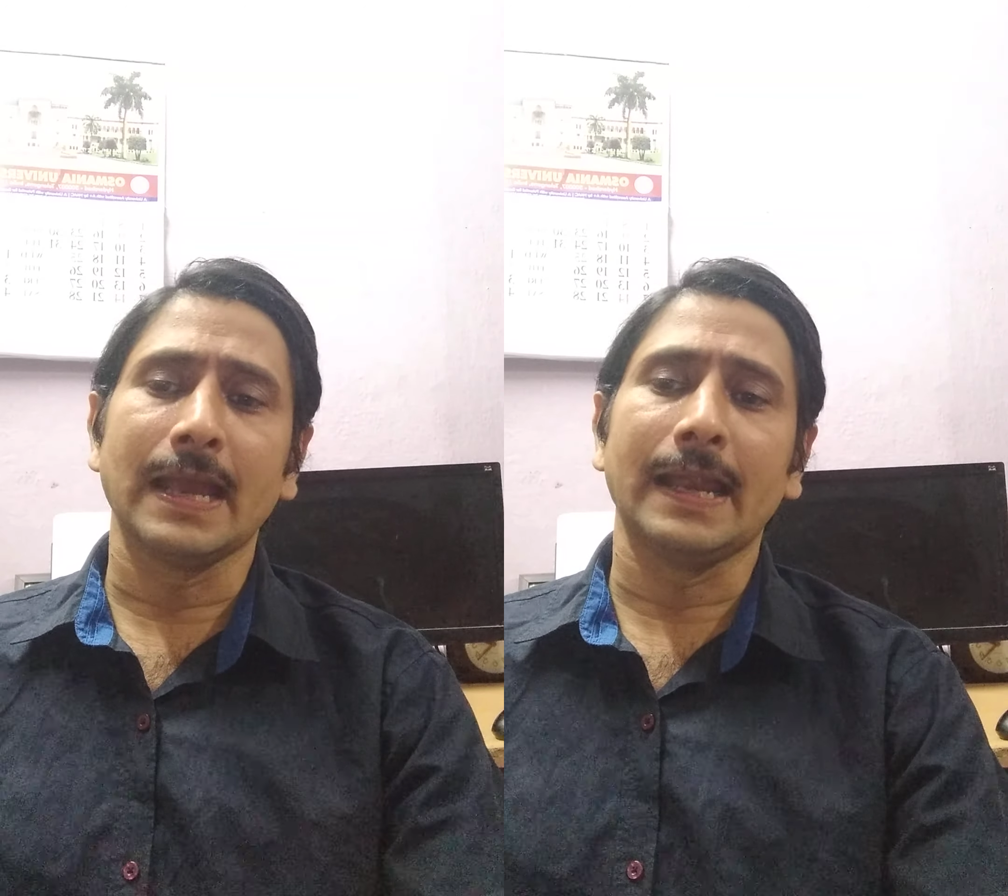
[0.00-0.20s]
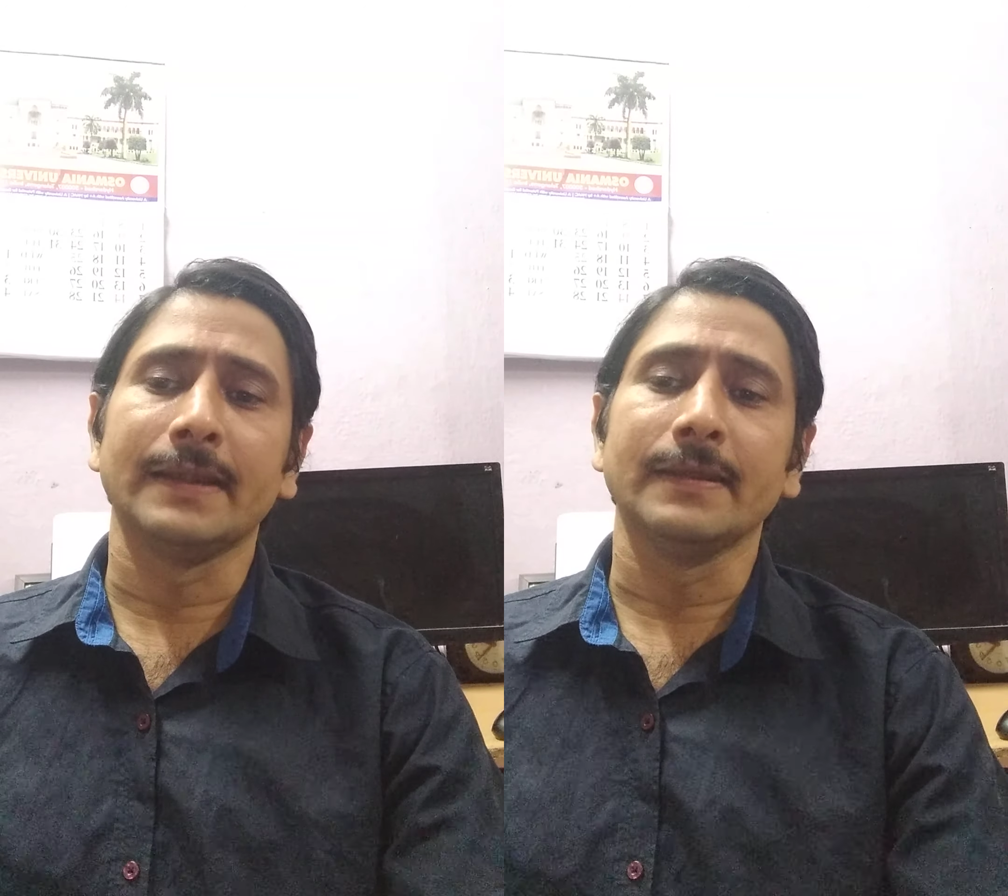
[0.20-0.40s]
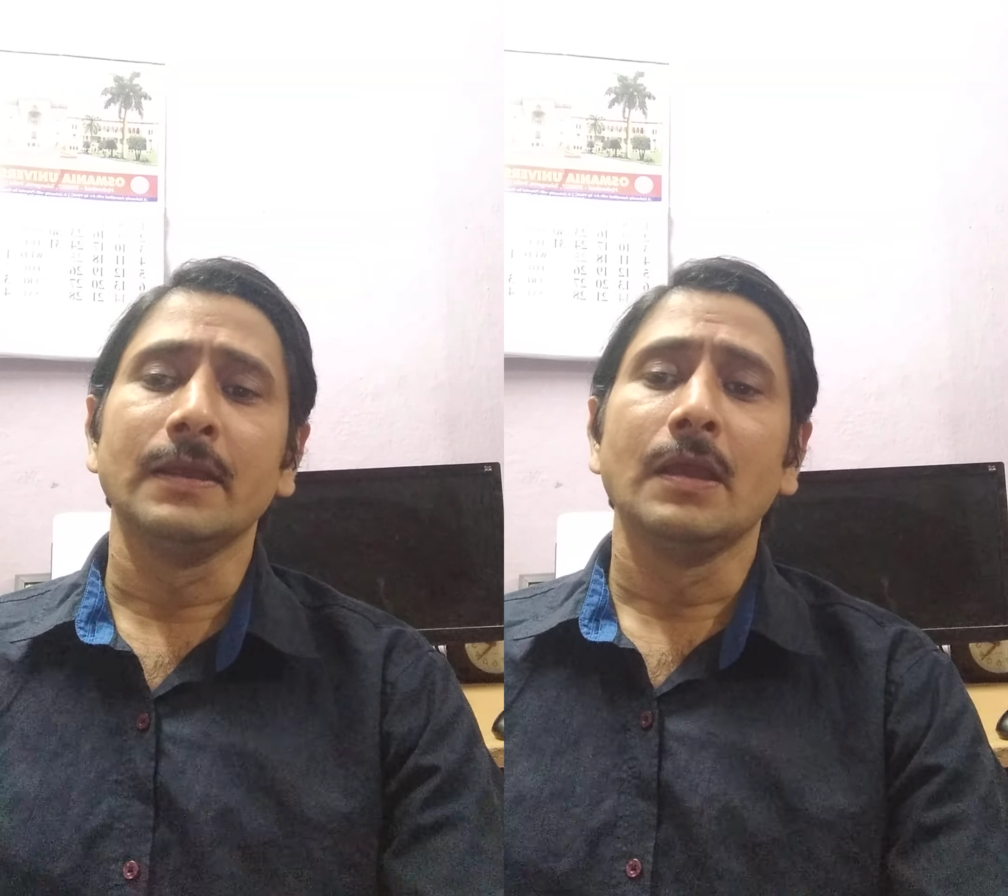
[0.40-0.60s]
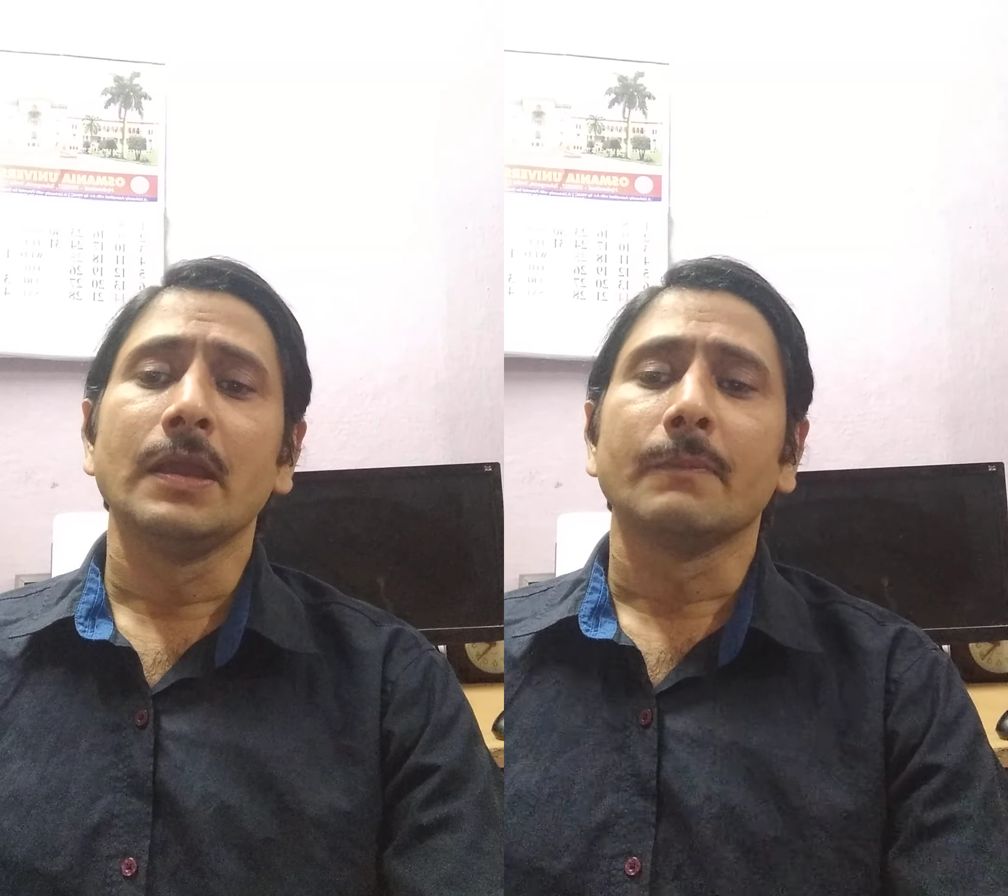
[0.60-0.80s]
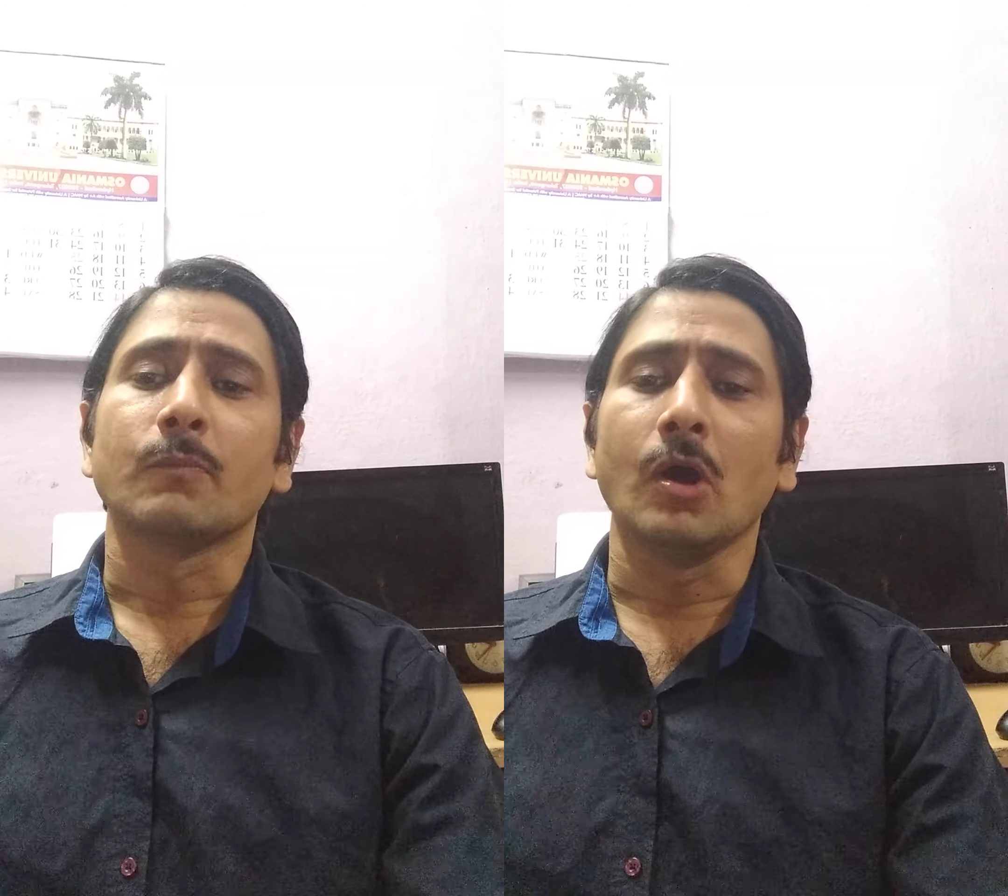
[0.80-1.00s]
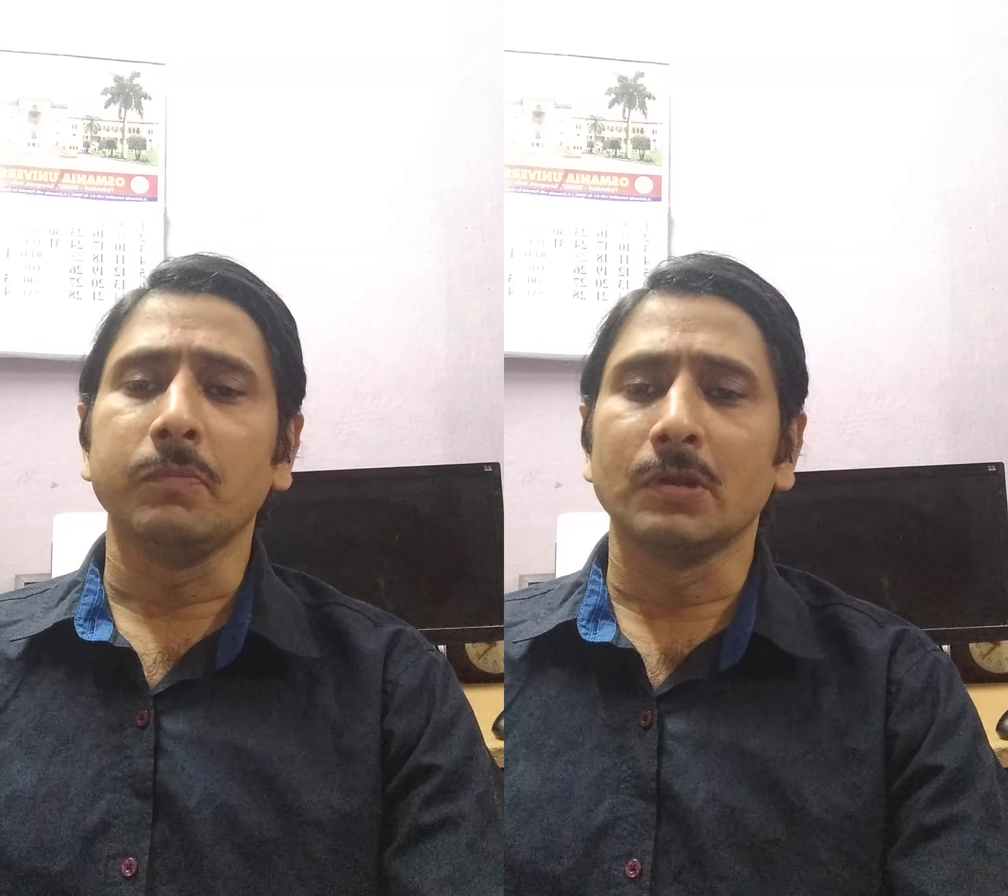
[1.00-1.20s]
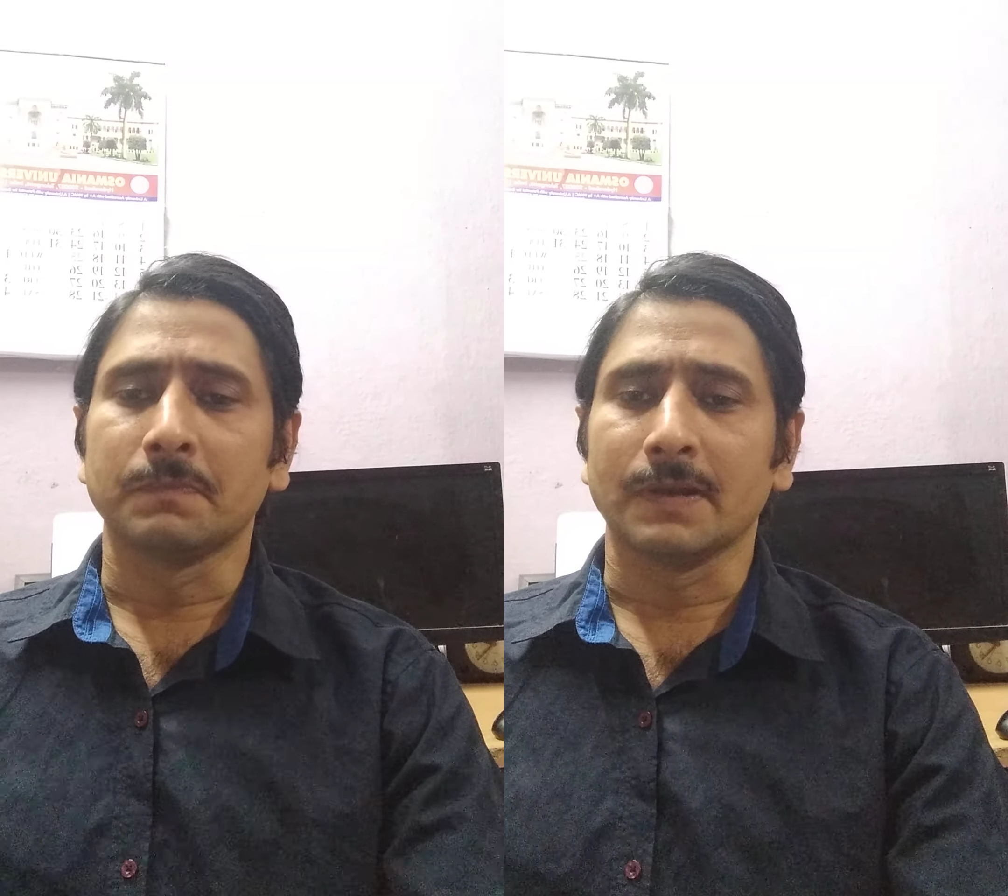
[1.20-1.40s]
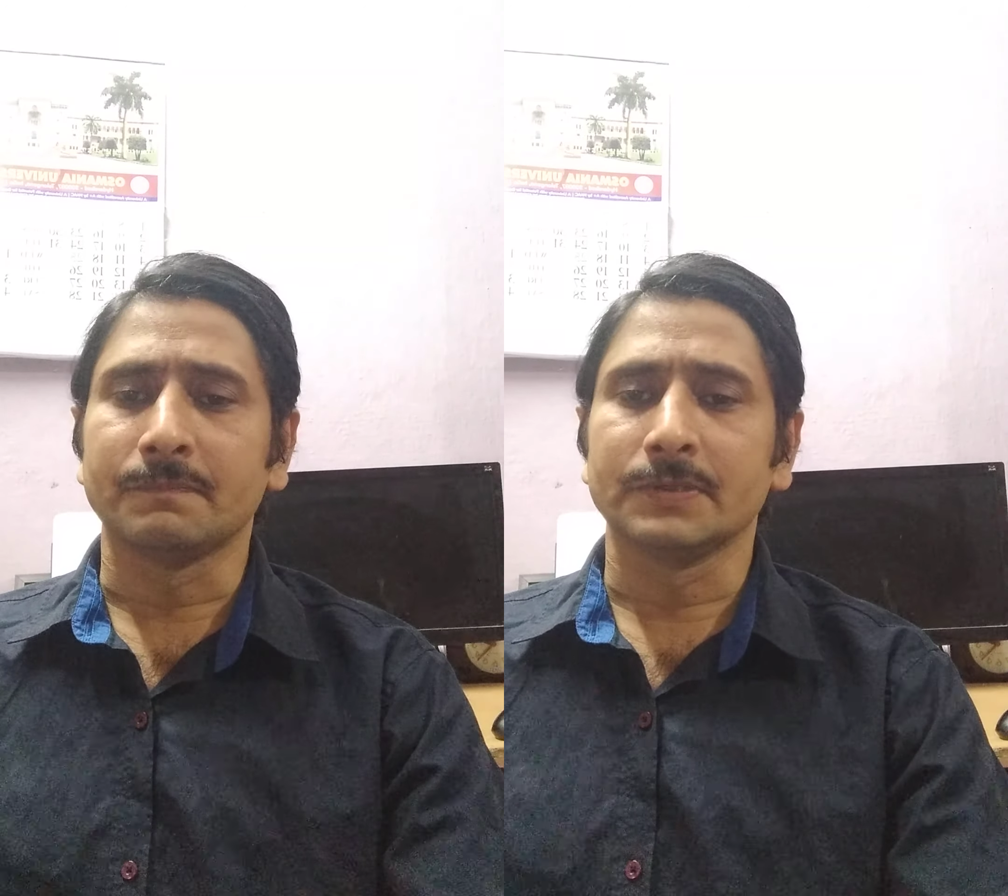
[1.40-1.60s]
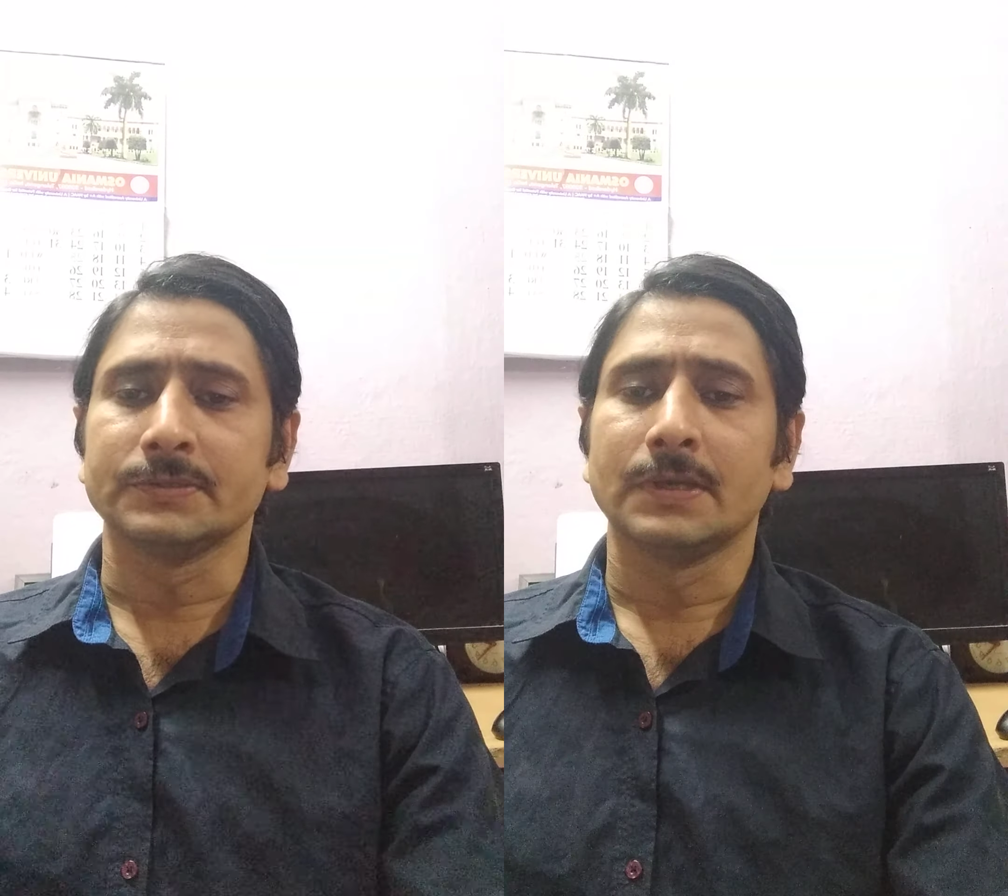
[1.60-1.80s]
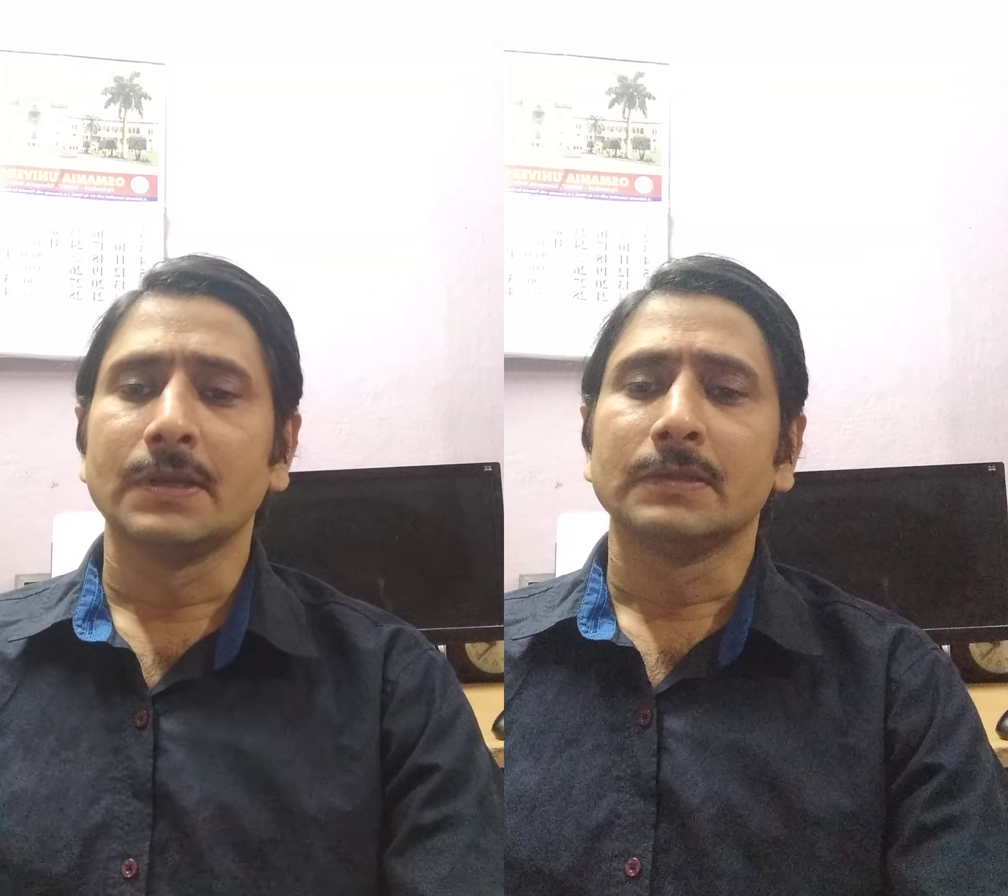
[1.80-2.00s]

had proper purpose.